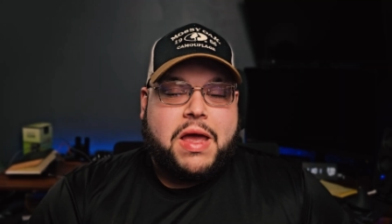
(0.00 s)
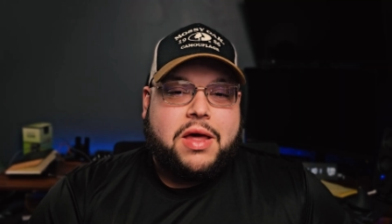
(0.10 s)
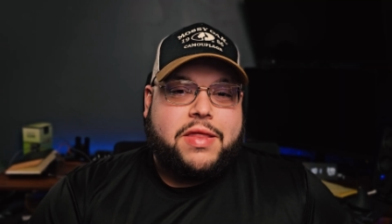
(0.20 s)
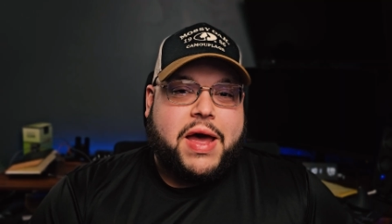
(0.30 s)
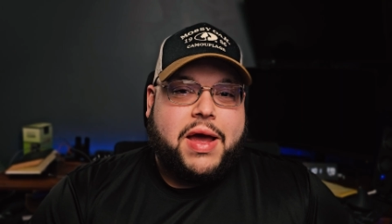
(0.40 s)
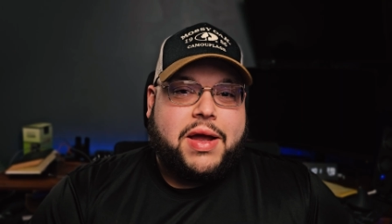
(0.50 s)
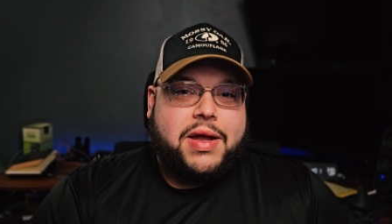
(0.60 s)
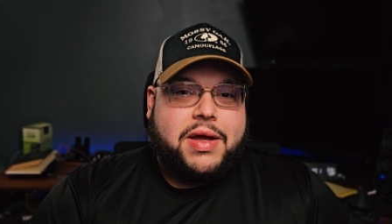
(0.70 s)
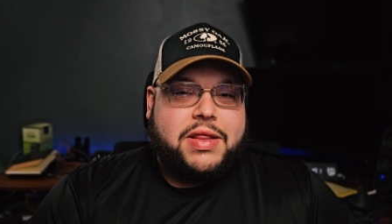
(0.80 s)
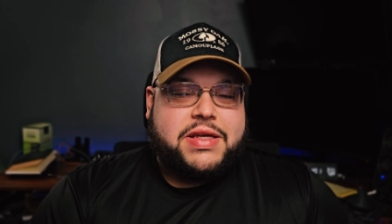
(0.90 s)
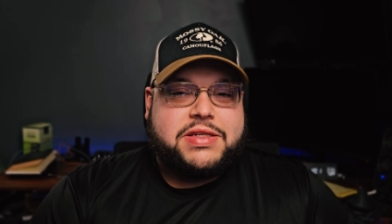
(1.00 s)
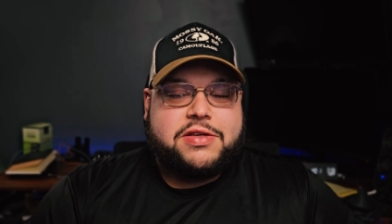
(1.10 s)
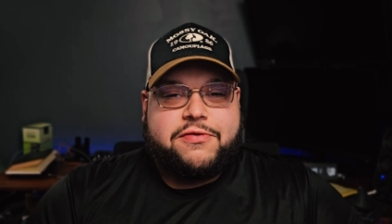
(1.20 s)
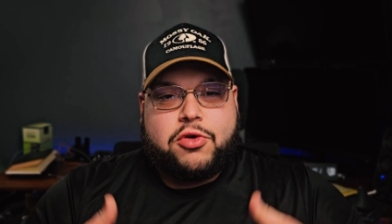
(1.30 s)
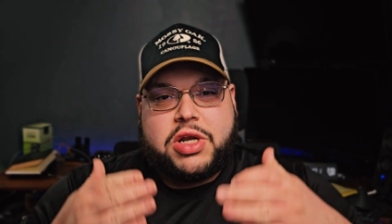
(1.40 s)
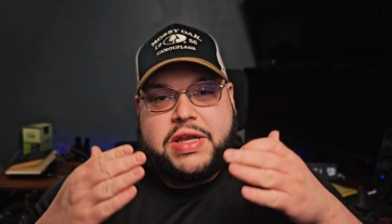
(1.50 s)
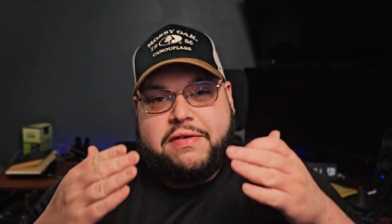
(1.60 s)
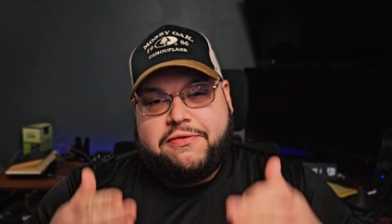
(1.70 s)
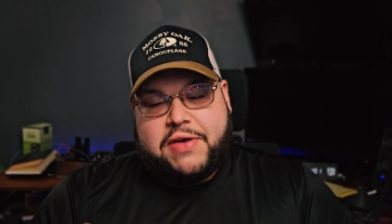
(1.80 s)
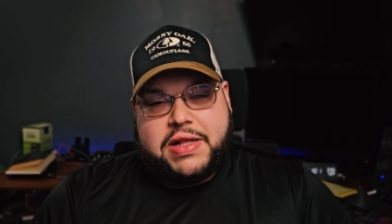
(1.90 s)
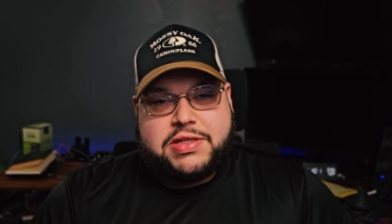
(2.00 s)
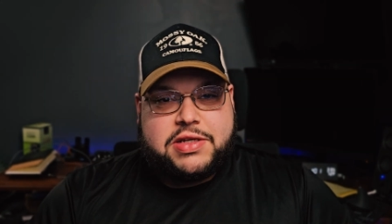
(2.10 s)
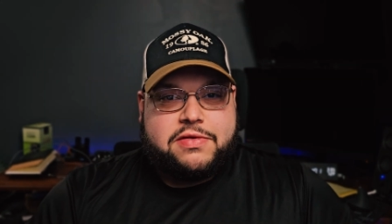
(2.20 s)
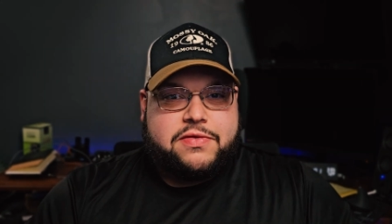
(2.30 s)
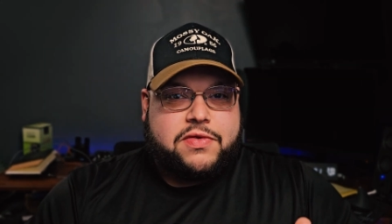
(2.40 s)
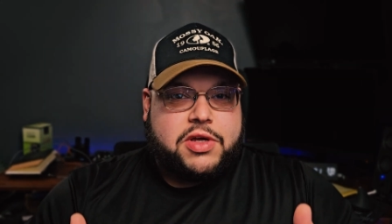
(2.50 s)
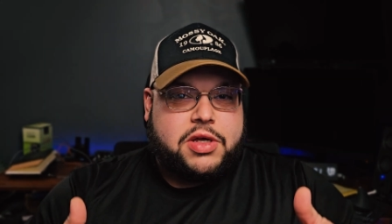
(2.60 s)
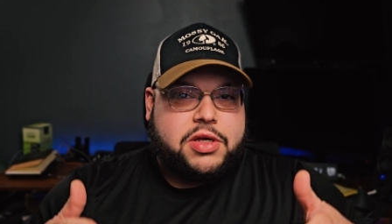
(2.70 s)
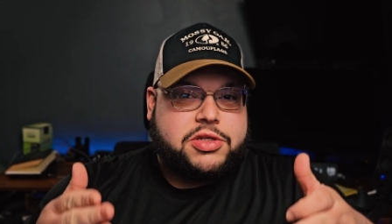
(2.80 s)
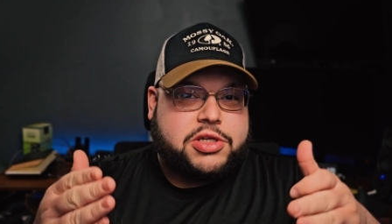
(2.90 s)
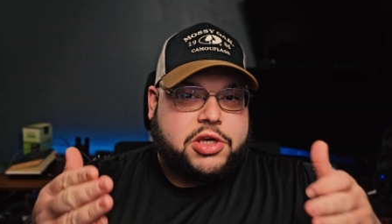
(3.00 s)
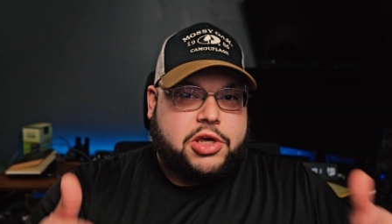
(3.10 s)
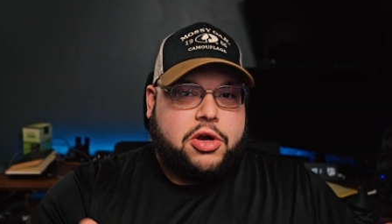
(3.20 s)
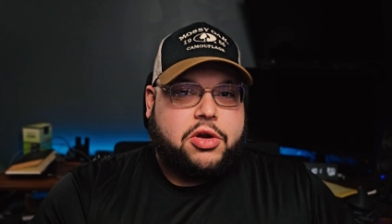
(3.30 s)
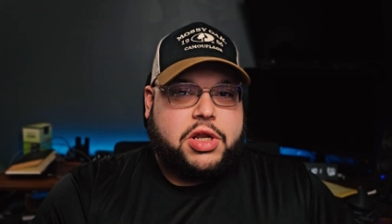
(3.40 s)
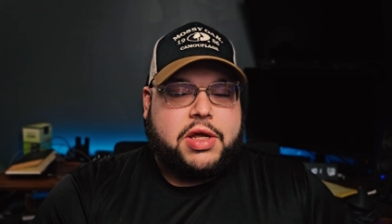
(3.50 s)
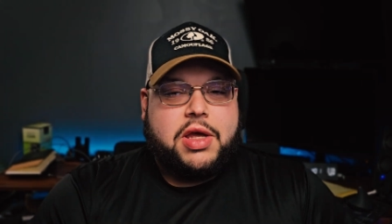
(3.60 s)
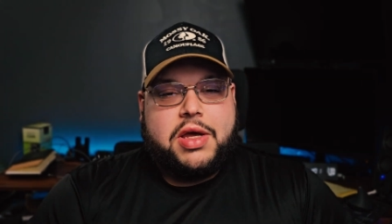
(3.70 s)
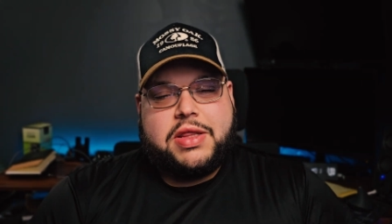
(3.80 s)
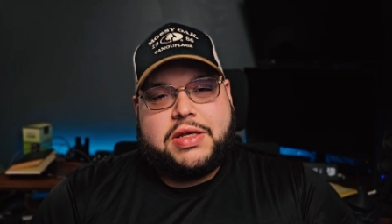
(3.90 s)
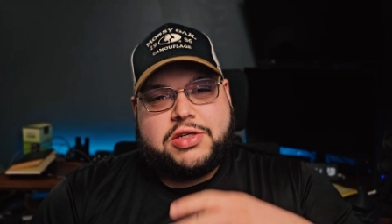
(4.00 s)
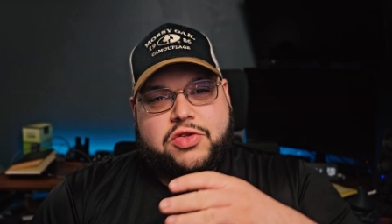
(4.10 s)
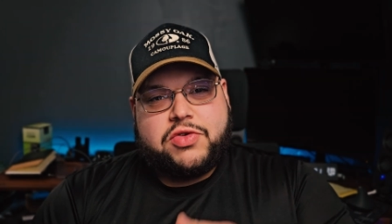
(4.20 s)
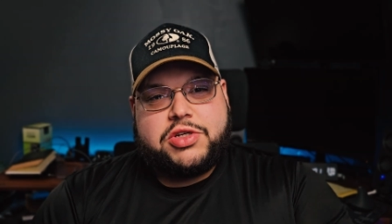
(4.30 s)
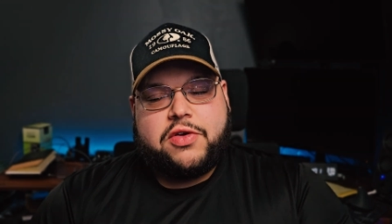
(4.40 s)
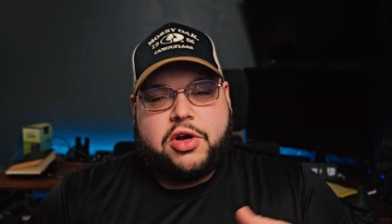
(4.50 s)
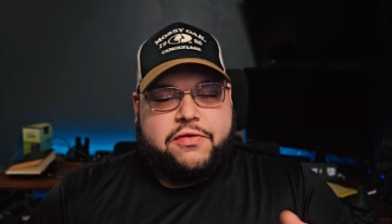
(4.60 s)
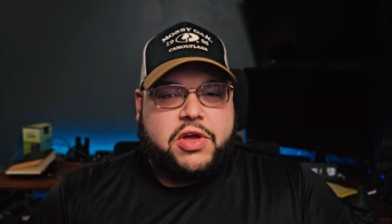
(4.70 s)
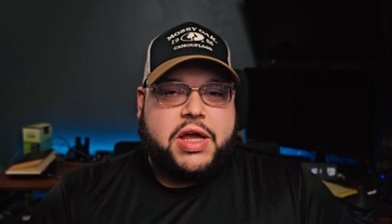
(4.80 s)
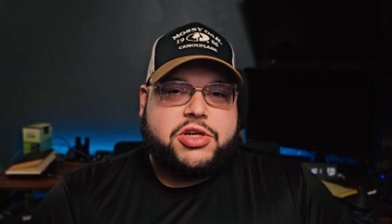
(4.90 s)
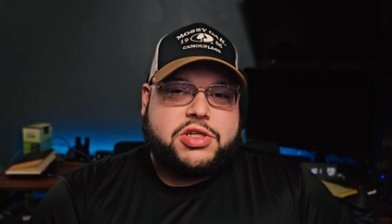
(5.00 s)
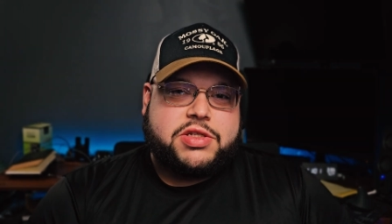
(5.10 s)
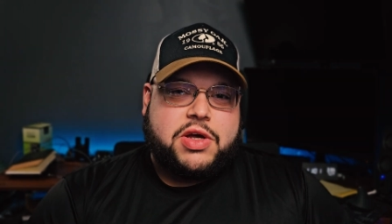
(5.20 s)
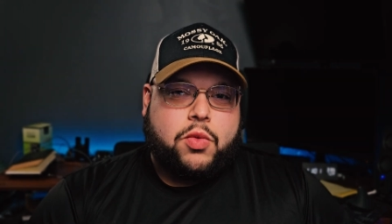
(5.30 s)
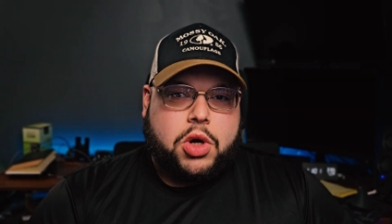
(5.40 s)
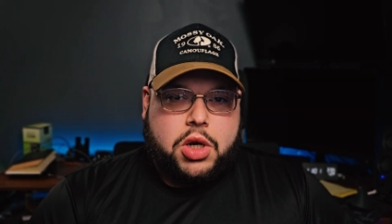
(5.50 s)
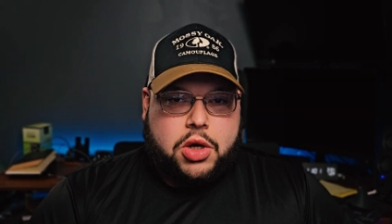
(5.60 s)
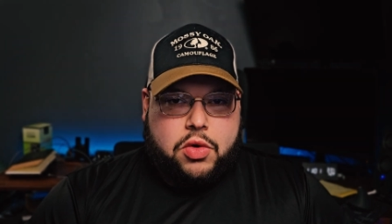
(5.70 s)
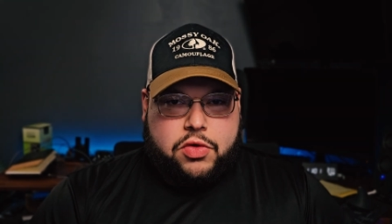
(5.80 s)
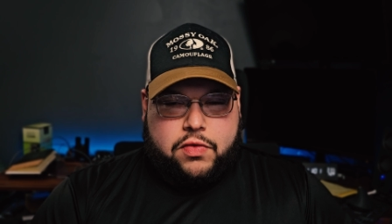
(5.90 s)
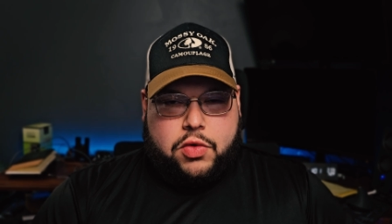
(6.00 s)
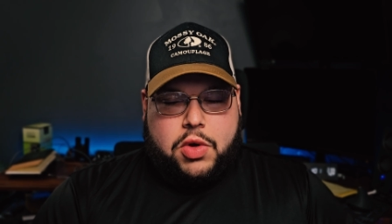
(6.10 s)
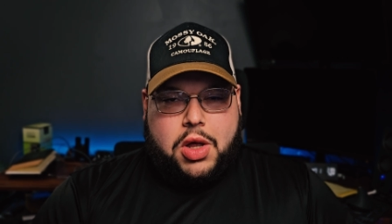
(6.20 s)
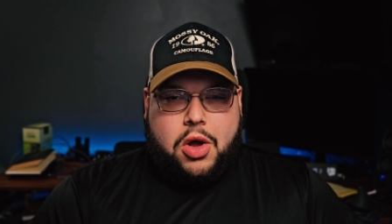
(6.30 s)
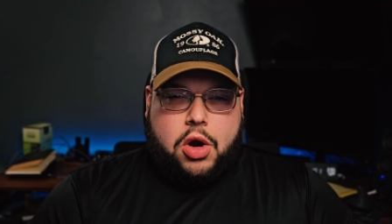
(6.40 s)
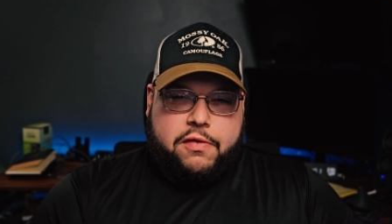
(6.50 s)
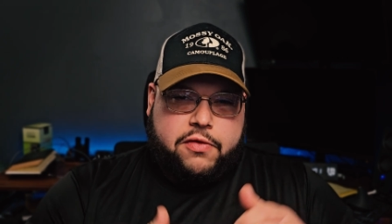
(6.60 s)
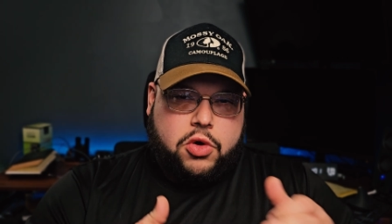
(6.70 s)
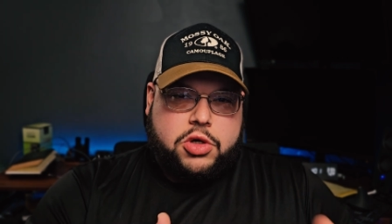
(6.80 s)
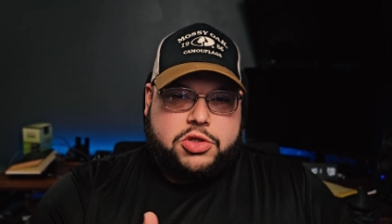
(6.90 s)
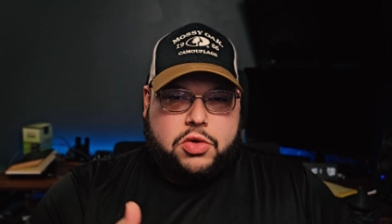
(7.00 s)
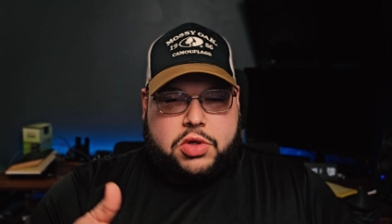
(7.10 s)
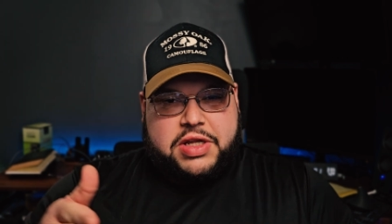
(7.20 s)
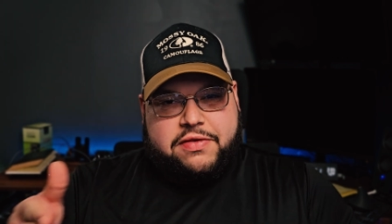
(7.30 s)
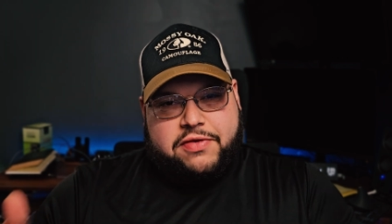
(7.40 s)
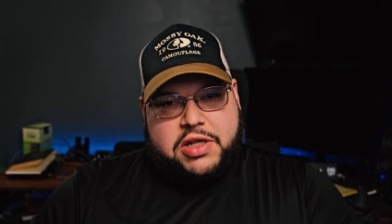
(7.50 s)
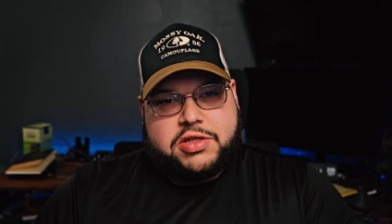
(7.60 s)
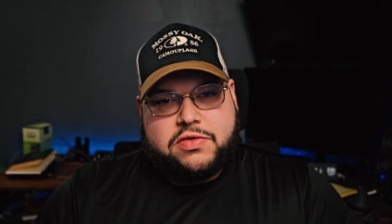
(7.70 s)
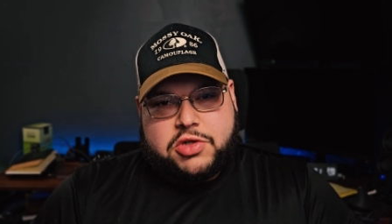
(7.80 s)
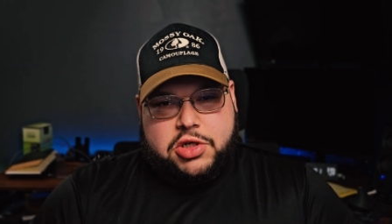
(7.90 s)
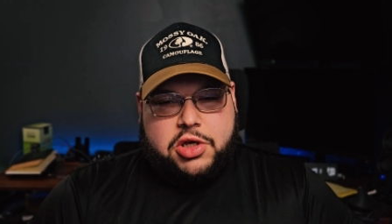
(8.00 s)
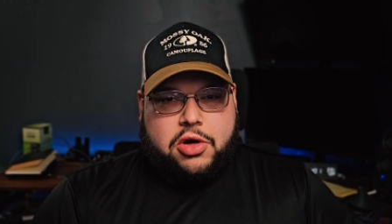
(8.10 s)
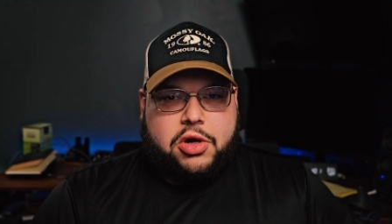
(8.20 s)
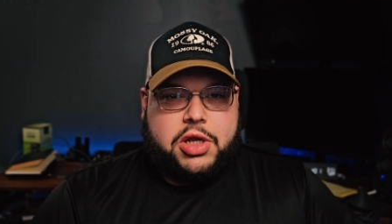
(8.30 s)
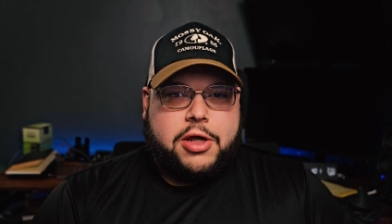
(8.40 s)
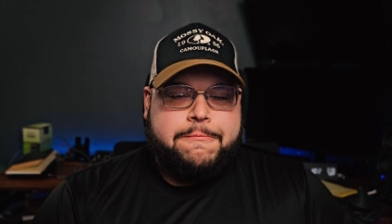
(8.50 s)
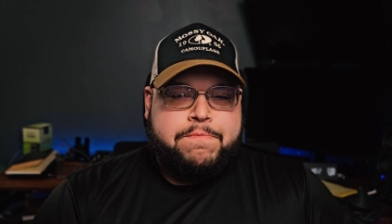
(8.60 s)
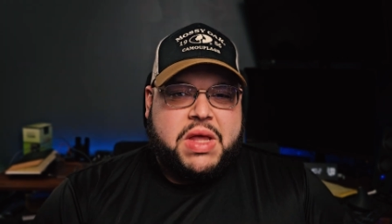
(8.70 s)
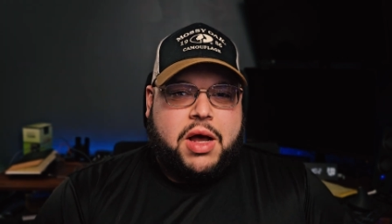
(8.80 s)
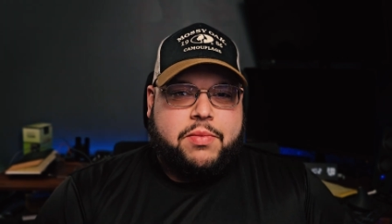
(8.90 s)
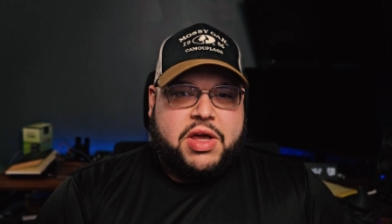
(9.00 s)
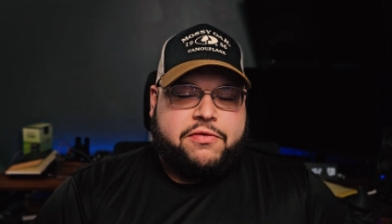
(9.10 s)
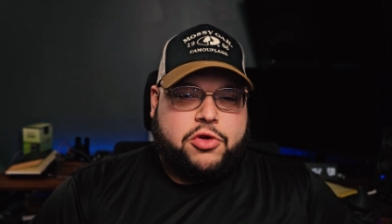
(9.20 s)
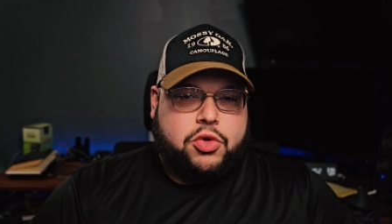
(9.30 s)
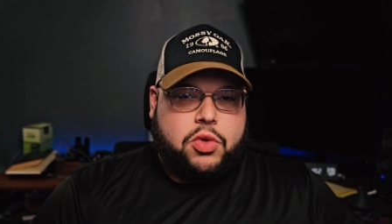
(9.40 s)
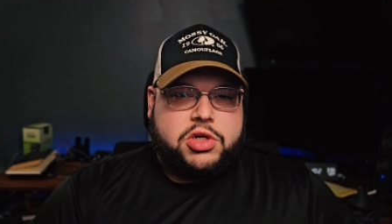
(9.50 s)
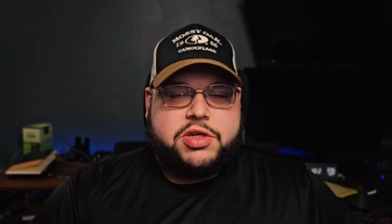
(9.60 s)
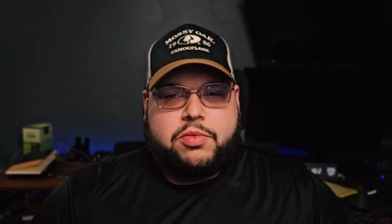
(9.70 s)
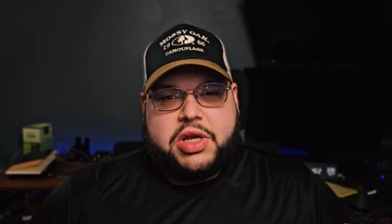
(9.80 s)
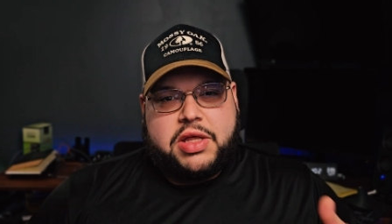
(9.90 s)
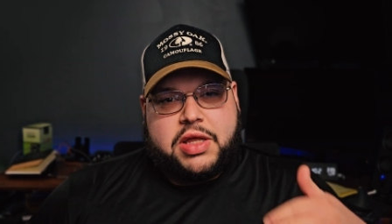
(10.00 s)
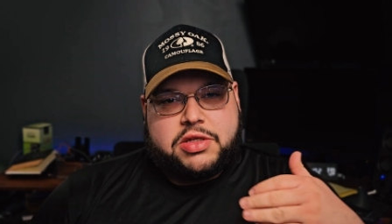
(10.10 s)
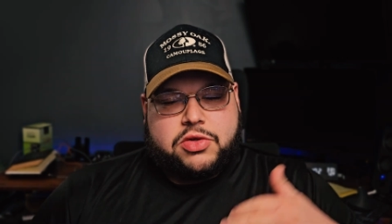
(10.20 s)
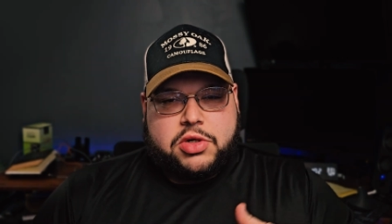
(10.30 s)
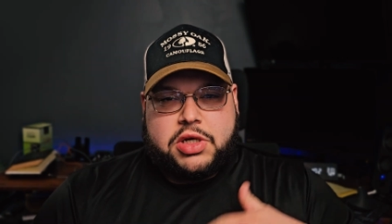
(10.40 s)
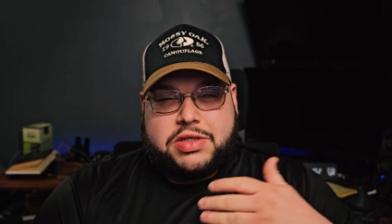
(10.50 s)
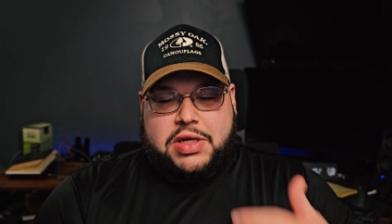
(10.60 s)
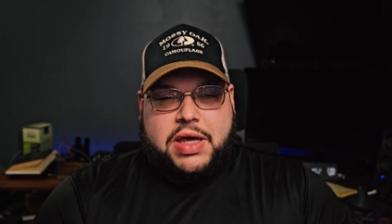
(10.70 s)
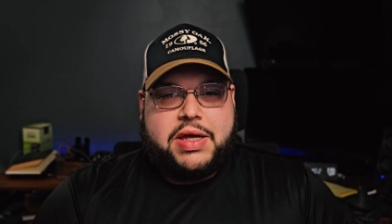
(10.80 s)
that this is for defensive security. These three certifications that we're going to go through are focused on defensive security. Um, if you are somebody that's looking to get